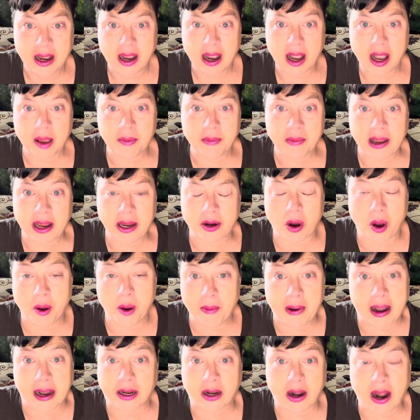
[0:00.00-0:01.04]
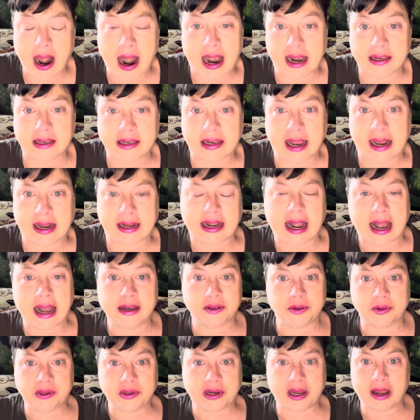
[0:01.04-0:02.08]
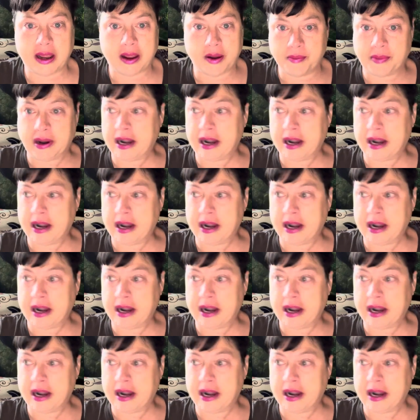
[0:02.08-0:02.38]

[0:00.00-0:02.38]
I'm like, oh my God, like, am